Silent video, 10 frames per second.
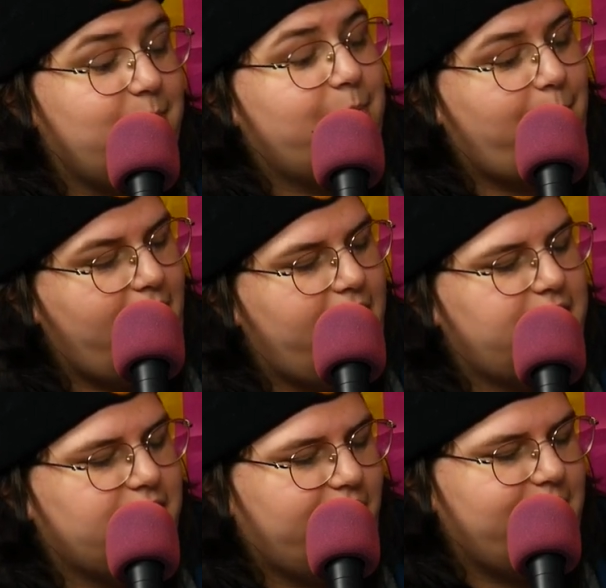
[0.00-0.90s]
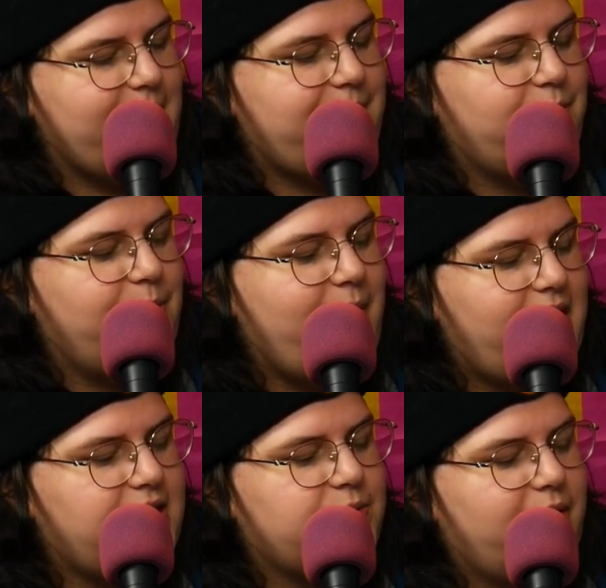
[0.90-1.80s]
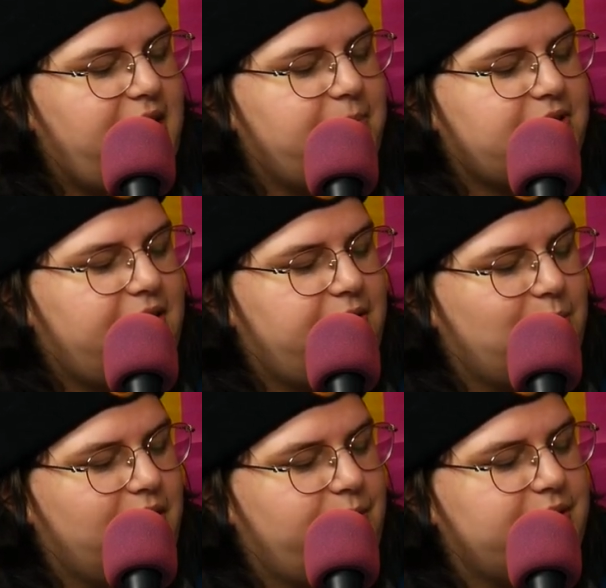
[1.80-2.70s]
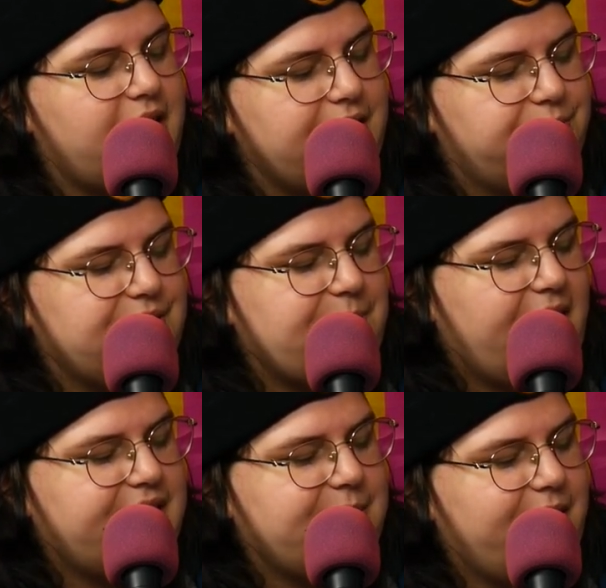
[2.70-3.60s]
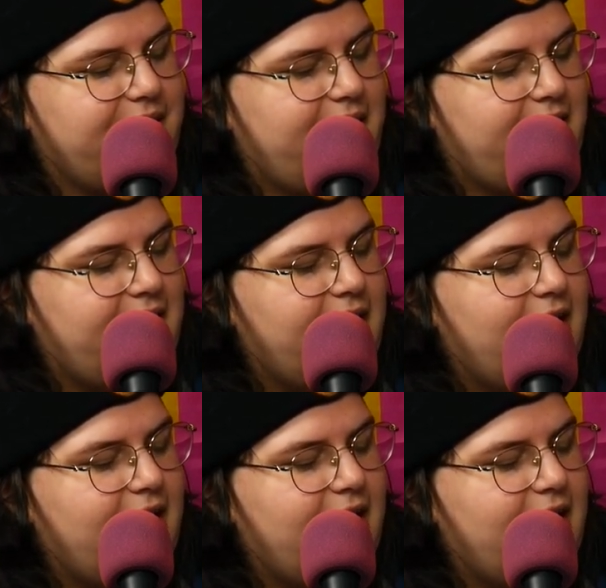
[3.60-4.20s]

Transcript: but told him that the remaining twenty percent of the work was his responsibility.